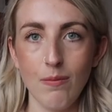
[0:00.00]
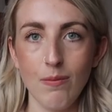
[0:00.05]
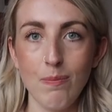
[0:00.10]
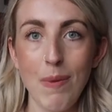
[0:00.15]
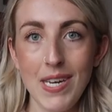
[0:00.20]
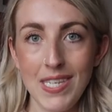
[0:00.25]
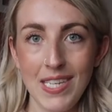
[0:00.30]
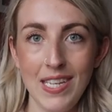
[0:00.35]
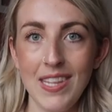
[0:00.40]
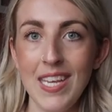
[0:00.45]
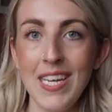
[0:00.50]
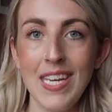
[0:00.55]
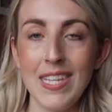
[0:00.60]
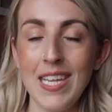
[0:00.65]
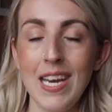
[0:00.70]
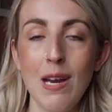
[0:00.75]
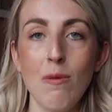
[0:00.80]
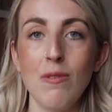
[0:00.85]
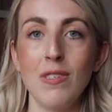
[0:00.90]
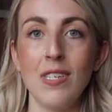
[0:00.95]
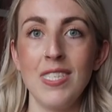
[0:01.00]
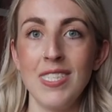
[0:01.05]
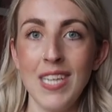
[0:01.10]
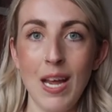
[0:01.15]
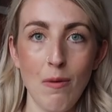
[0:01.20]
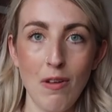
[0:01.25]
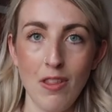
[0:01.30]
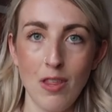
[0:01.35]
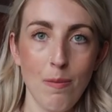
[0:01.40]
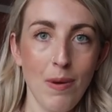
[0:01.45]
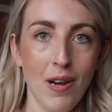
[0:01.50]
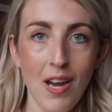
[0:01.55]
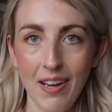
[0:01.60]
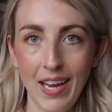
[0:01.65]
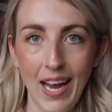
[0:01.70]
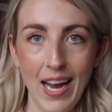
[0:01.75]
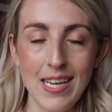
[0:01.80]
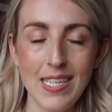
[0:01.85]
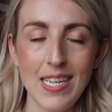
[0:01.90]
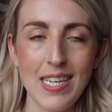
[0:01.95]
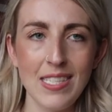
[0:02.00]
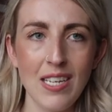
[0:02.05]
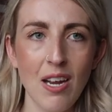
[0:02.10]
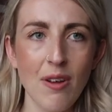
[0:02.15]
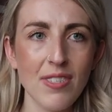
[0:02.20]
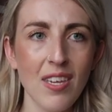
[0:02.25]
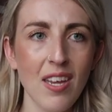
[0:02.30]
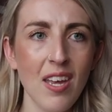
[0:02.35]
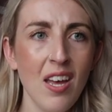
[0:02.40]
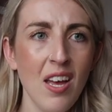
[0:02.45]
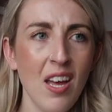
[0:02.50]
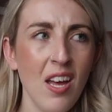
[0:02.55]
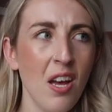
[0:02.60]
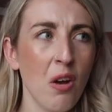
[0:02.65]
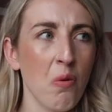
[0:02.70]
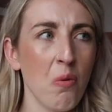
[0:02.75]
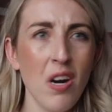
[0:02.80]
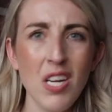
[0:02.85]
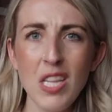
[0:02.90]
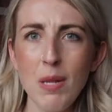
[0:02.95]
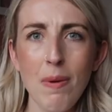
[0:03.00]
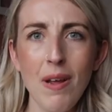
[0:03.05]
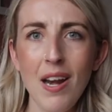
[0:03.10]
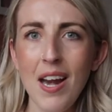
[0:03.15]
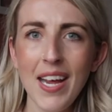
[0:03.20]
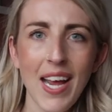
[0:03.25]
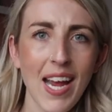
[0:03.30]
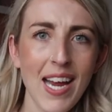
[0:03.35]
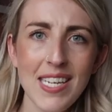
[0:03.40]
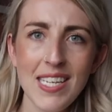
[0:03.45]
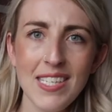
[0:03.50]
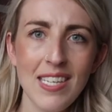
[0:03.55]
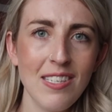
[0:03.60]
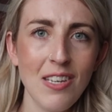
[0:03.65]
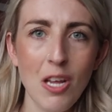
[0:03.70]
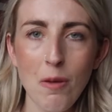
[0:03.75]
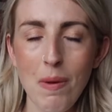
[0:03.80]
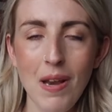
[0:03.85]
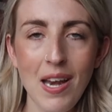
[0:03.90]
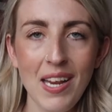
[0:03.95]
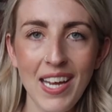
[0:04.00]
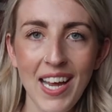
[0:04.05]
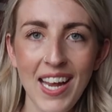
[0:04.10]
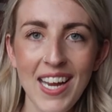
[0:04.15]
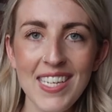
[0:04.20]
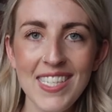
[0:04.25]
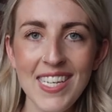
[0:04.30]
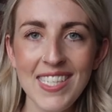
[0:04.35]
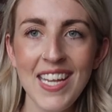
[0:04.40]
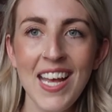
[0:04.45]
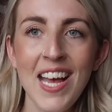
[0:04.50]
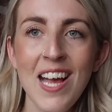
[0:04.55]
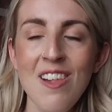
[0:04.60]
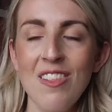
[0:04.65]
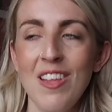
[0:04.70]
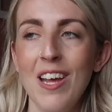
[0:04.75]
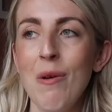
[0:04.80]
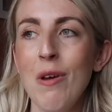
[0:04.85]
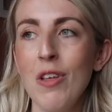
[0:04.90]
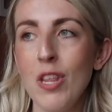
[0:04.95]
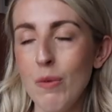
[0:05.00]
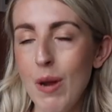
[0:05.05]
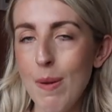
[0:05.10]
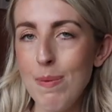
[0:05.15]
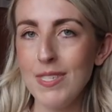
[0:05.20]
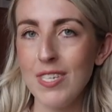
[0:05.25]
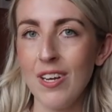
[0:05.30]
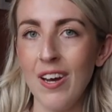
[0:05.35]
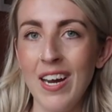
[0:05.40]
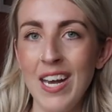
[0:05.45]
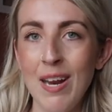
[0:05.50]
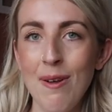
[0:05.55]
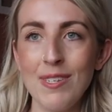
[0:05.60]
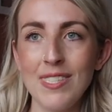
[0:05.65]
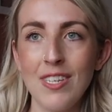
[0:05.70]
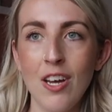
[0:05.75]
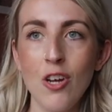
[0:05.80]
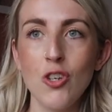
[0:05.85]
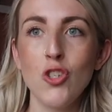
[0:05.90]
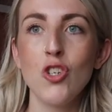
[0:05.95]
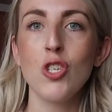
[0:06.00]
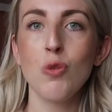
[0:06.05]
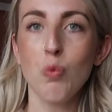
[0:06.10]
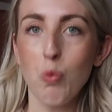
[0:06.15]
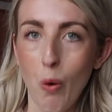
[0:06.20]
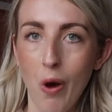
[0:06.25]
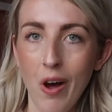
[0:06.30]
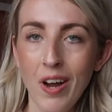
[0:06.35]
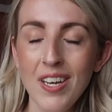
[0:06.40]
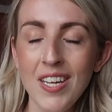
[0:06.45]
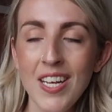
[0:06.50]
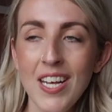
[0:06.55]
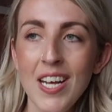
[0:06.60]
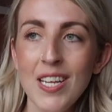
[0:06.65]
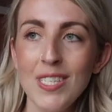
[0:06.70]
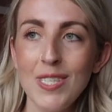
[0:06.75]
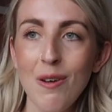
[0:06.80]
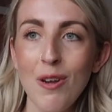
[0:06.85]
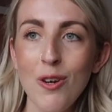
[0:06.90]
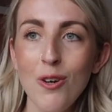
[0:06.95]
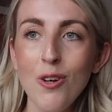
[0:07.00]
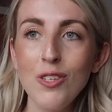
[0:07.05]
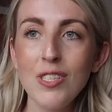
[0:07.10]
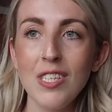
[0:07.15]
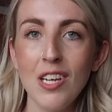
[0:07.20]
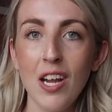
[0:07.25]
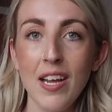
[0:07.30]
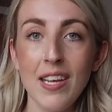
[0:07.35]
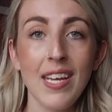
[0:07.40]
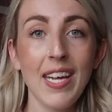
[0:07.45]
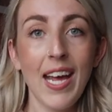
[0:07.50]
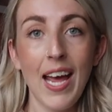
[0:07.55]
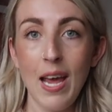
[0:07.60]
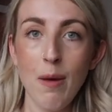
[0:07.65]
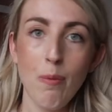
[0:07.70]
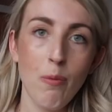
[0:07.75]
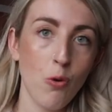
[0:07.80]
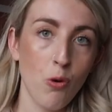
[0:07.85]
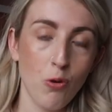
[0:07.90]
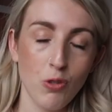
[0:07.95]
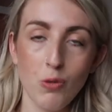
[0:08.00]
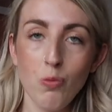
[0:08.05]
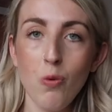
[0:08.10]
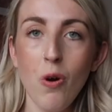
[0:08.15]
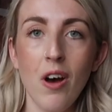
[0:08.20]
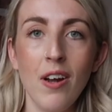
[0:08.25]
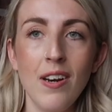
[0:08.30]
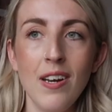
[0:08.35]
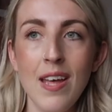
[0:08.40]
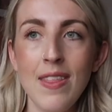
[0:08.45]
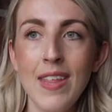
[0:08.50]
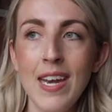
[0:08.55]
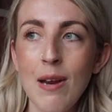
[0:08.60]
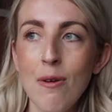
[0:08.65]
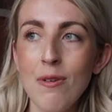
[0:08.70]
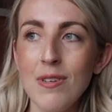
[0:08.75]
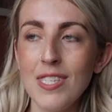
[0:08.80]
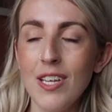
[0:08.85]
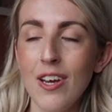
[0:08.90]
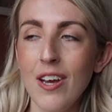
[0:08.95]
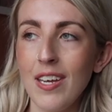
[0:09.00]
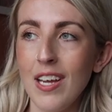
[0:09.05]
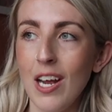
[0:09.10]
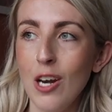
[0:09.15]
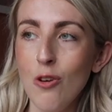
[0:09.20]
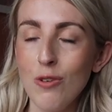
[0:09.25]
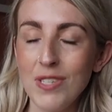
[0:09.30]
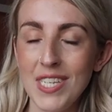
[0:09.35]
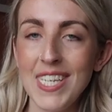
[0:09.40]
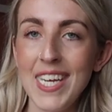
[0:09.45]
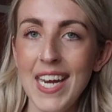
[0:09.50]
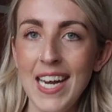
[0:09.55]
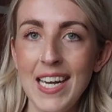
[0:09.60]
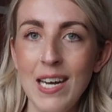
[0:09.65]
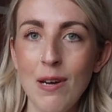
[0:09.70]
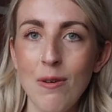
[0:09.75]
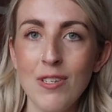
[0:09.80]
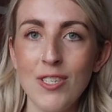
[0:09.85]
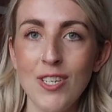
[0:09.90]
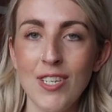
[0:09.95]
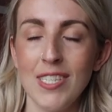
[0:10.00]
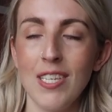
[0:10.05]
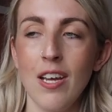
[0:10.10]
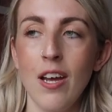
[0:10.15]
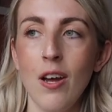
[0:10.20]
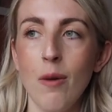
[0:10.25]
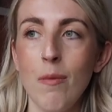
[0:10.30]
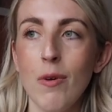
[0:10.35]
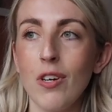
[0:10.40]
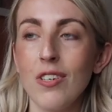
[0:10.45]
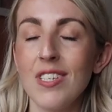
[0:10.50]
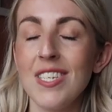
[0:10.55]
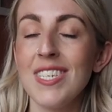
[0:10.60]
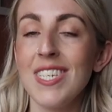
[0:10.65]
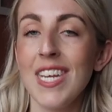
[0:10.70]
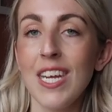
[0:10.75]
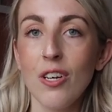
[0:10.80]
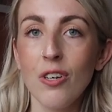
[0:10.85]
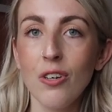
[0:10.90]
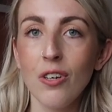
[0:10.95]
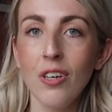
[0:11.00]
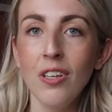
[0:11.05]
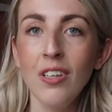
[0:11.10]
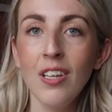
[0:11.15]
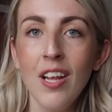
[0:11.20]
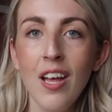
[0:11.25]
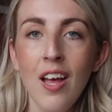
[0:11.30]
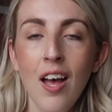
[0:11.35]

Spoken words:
bedding thinking that it was a set with pillowcases, and I was like, where are the pillowcases? There's no pillowcases. And I went on the website, and it was like just one. So I ordered like, okay, I ordered one, and then it was like, I looked again, it was just like, oh my god, single.